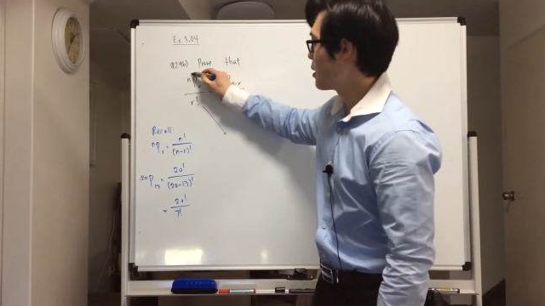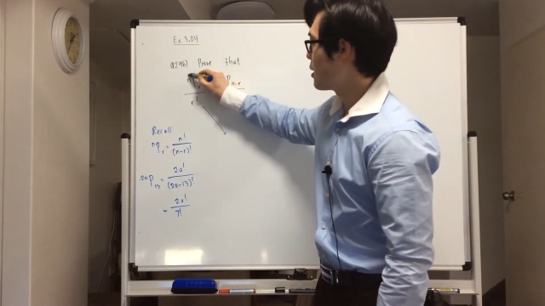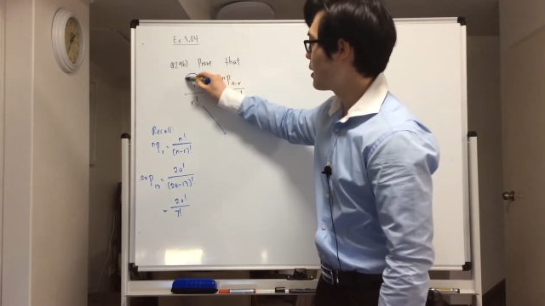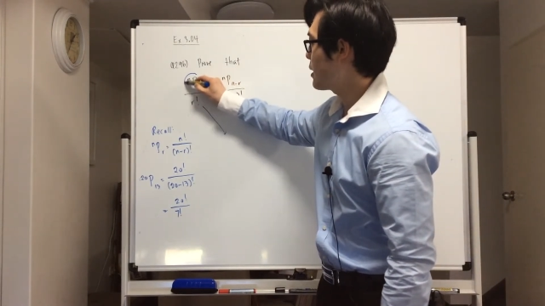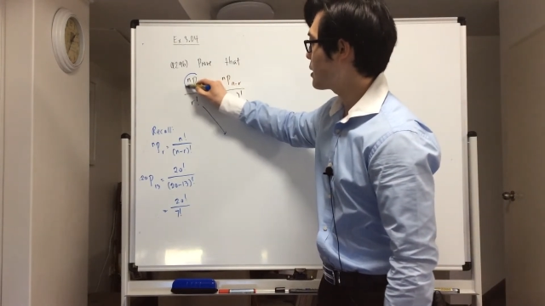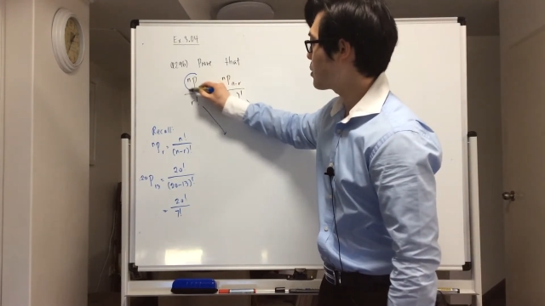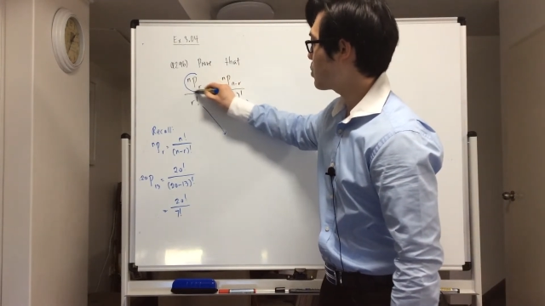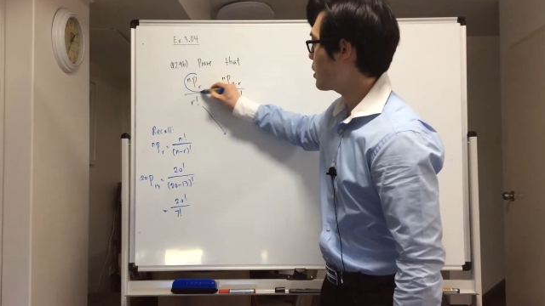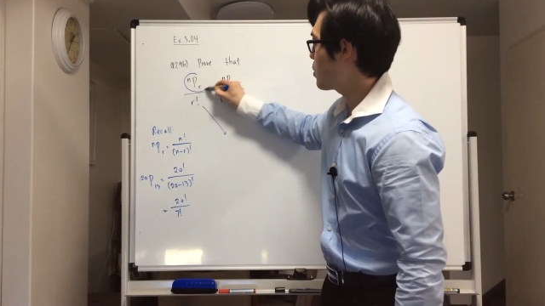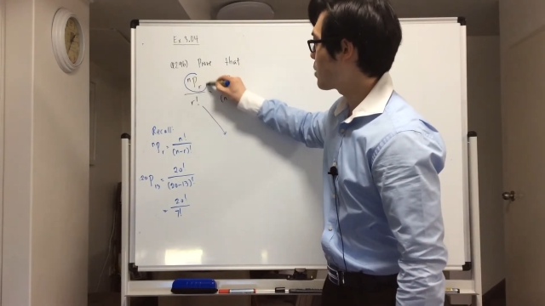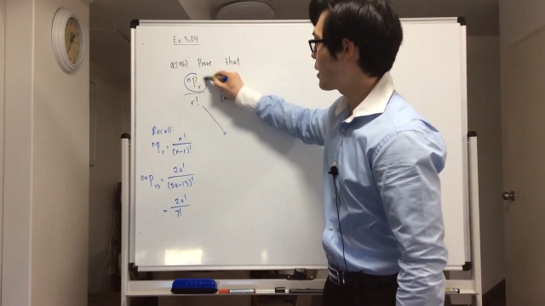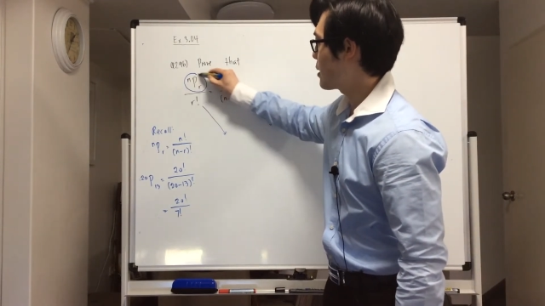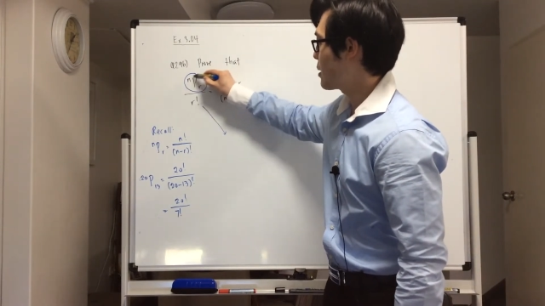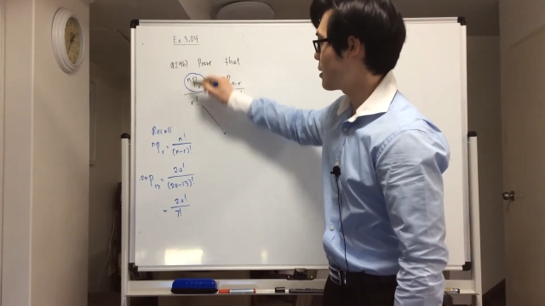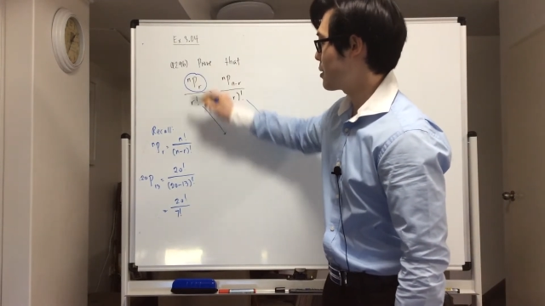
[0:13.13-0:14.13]
let's
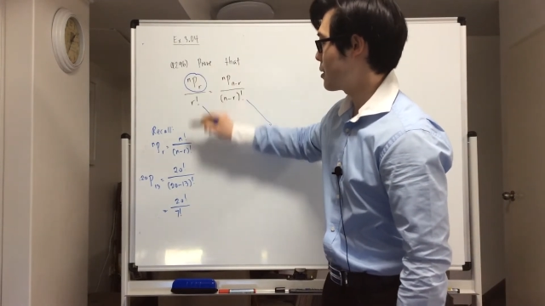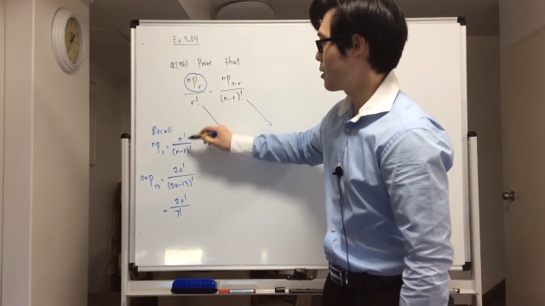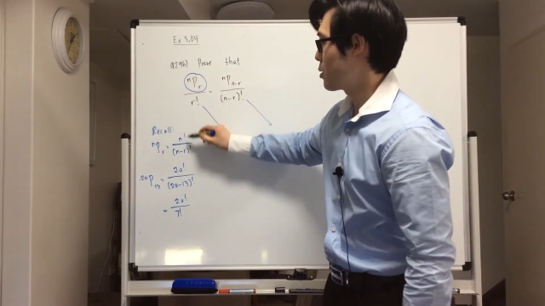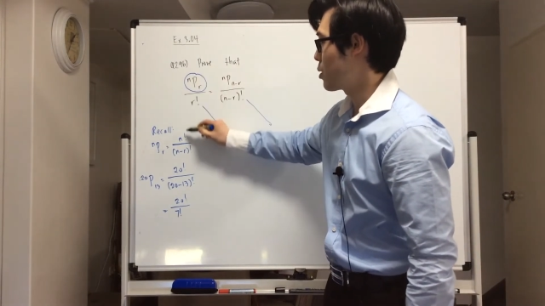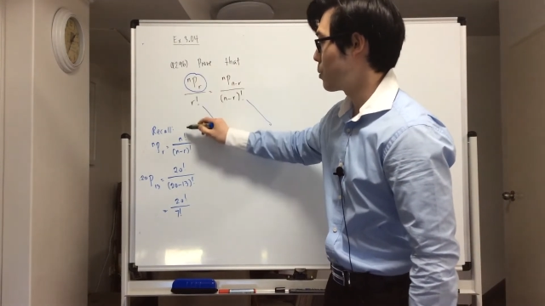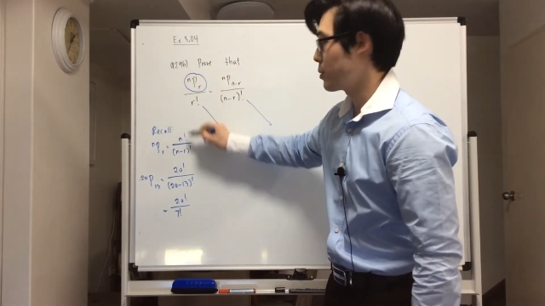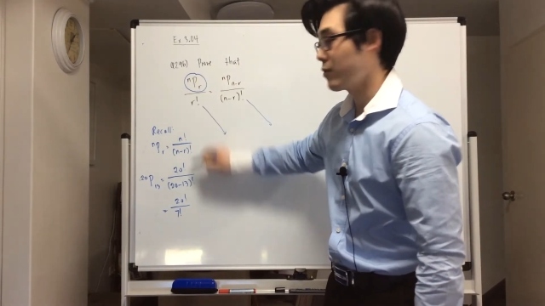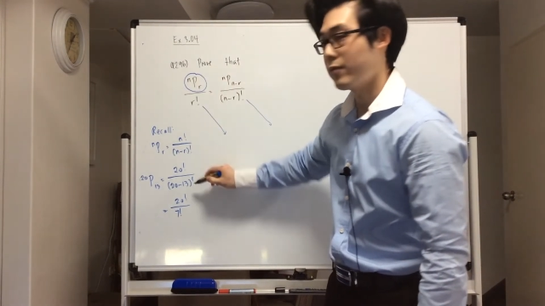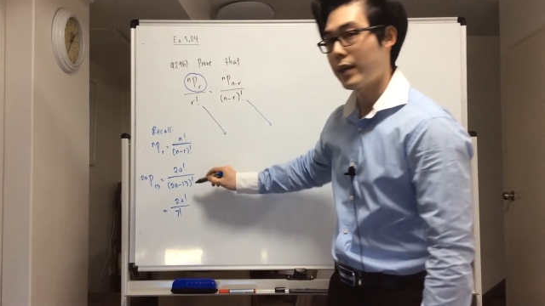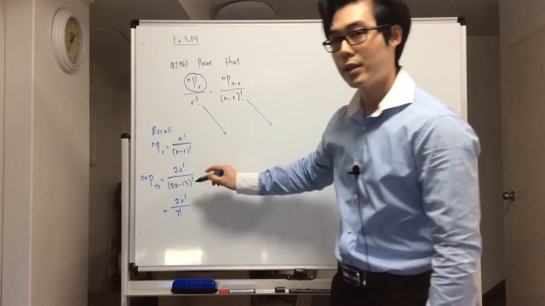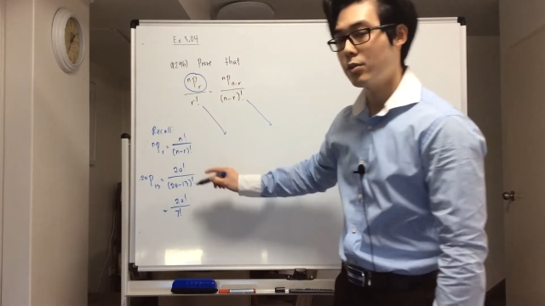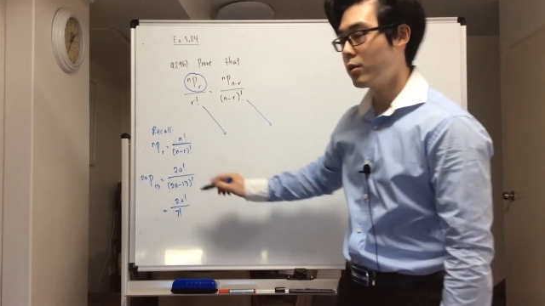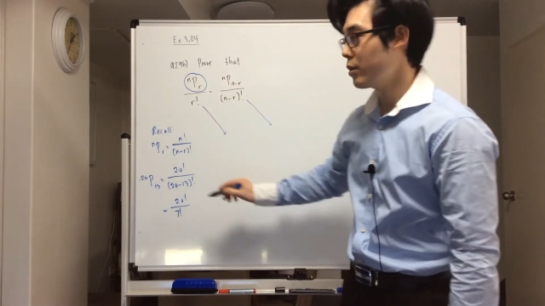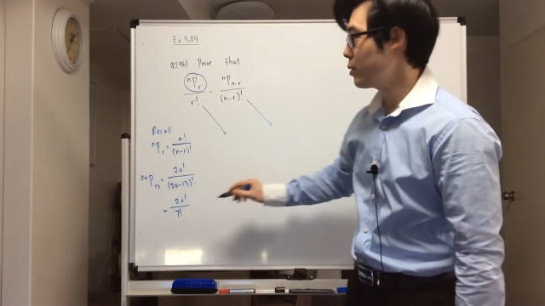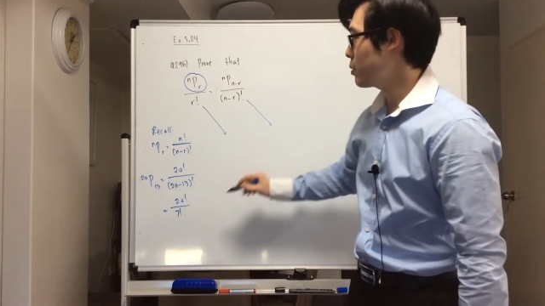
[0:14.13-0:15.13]
rewrite this in terms of
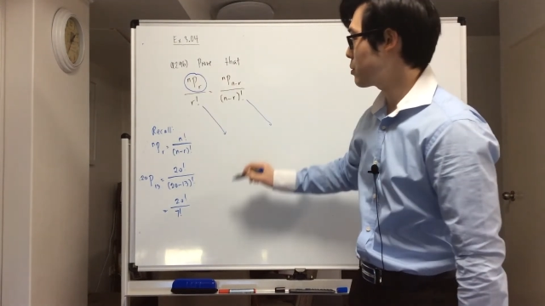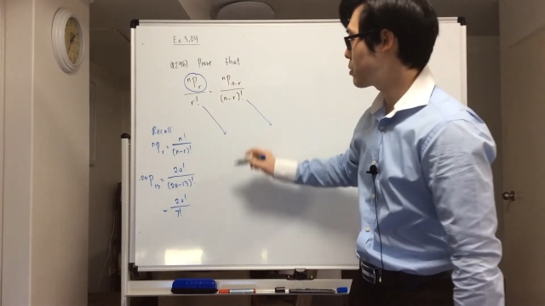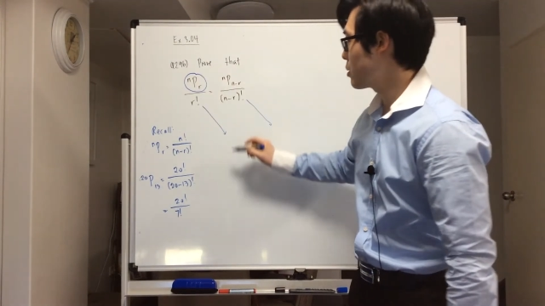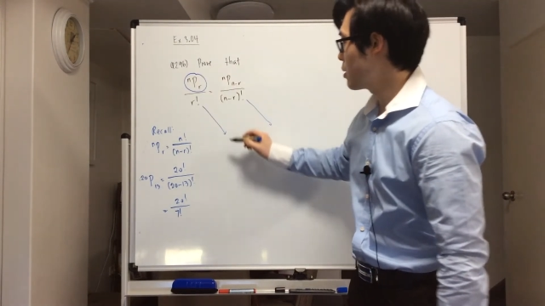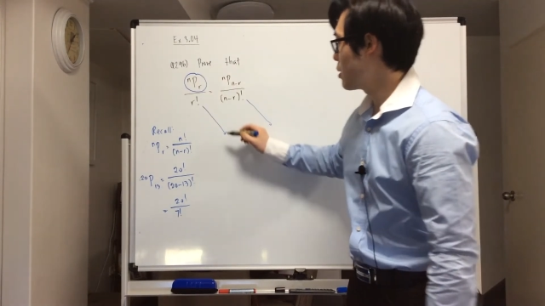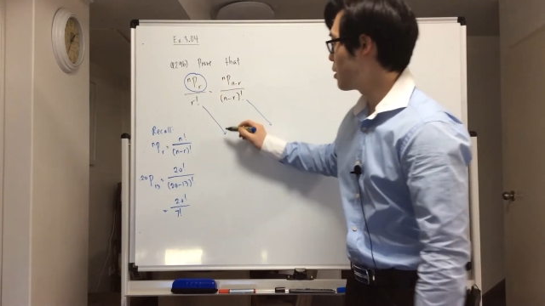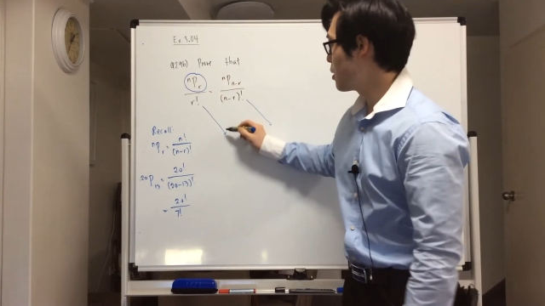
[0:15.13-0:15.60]
factorials.